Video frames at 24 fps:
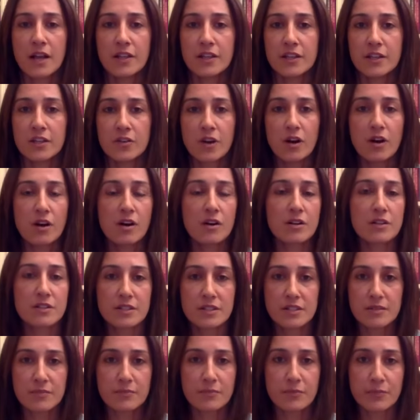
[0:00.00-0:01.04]
You can't,
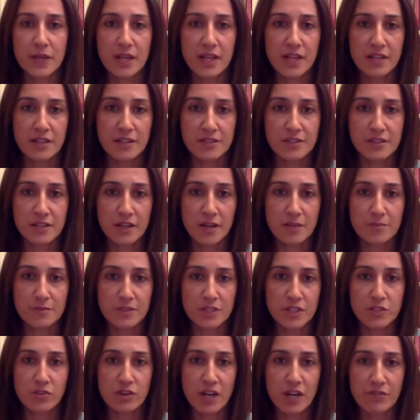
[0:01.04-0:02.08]
Piers,
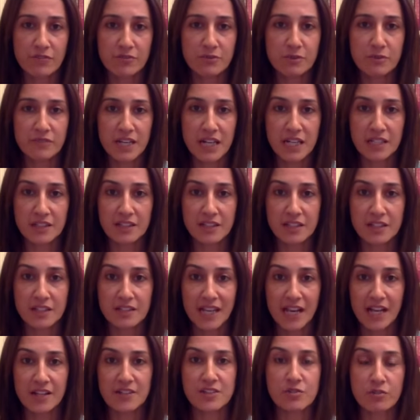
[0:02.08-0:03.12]
detract from the fact that
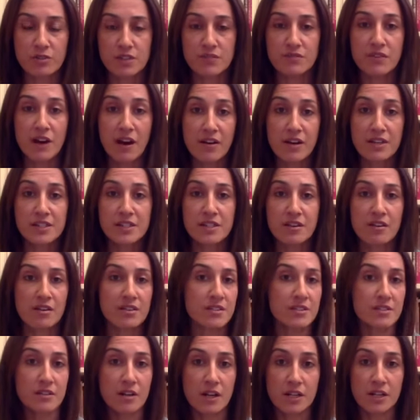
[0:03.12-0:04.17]
cancer is a very
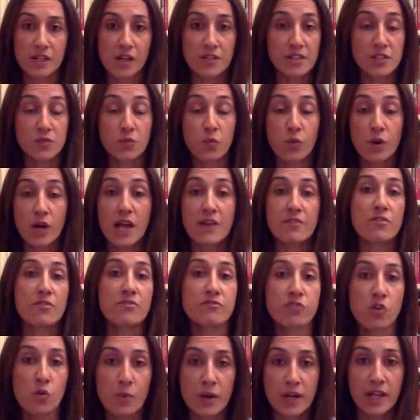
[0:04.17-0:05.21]
serious diagnosis, whatever
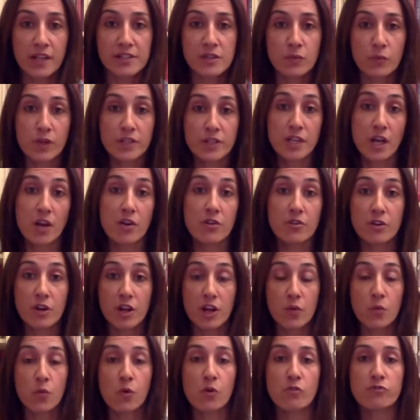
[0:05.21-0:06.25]
form it is, and we don't
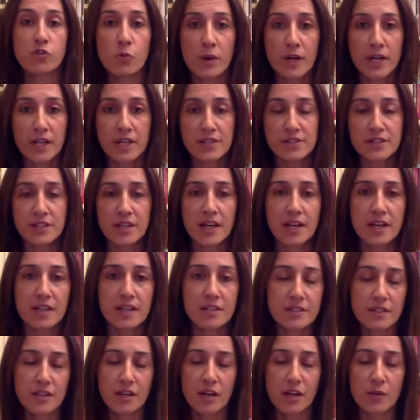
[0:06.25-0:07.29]
know what form it is
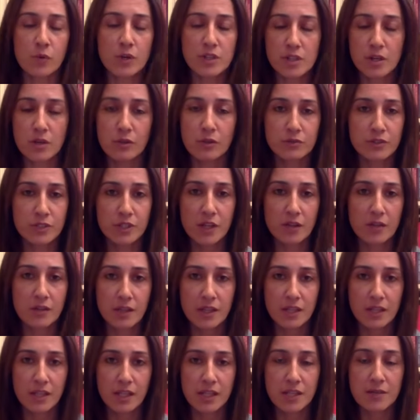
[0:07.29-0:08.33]
yet. We're told, you know,
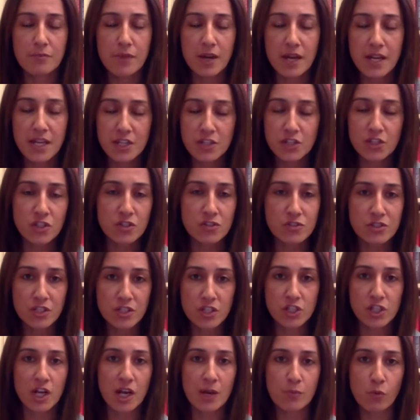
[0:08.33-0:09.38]
he may choose to
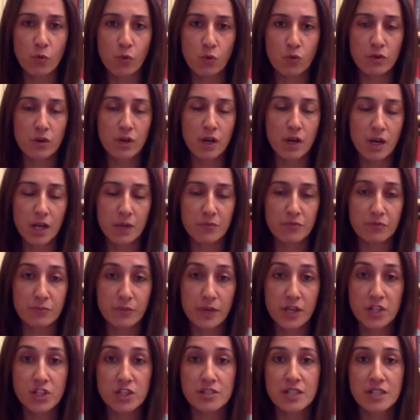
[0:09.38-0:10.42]
share more
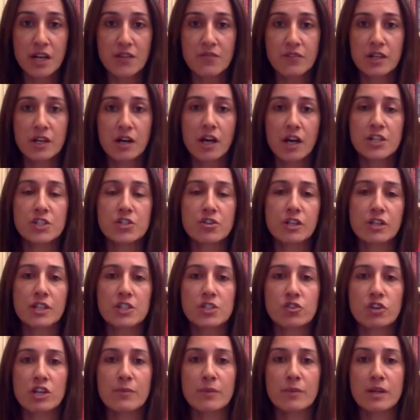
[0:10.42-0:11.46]
information down the line during his
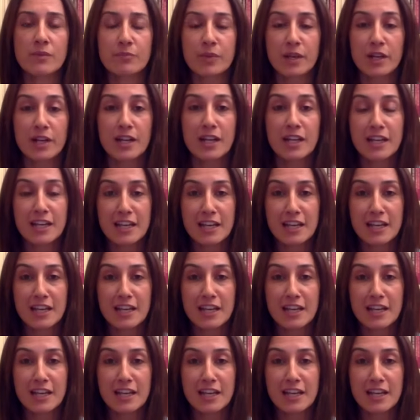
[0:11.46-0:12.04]
treatment. But